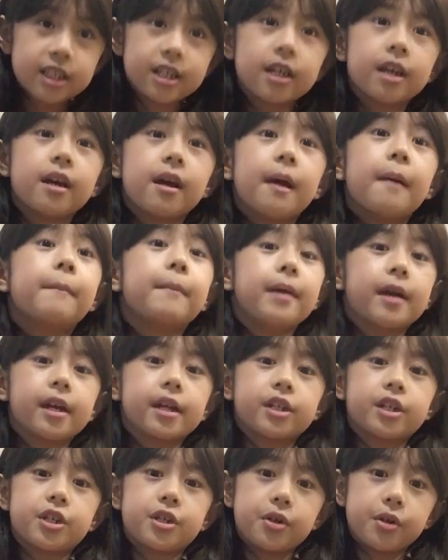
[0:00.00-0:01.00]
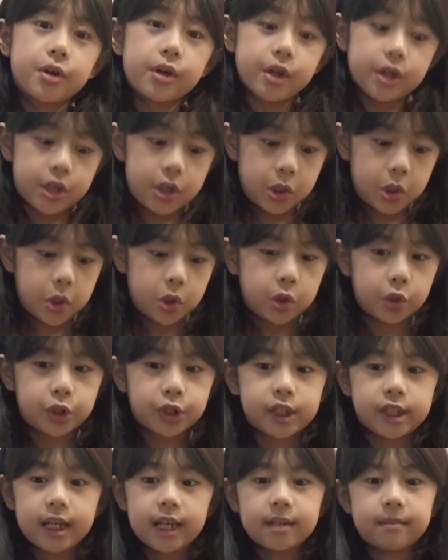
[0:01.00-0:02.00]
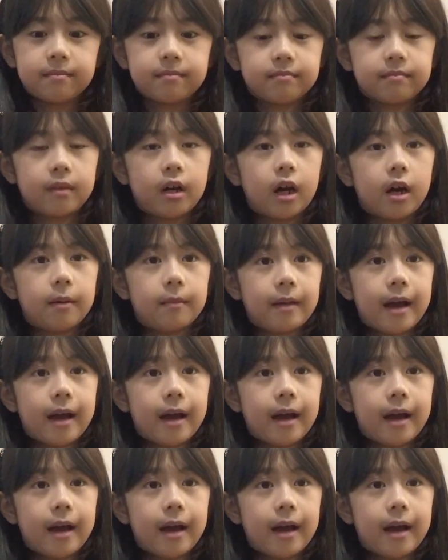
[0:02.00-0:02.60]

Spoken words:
Next, make sure you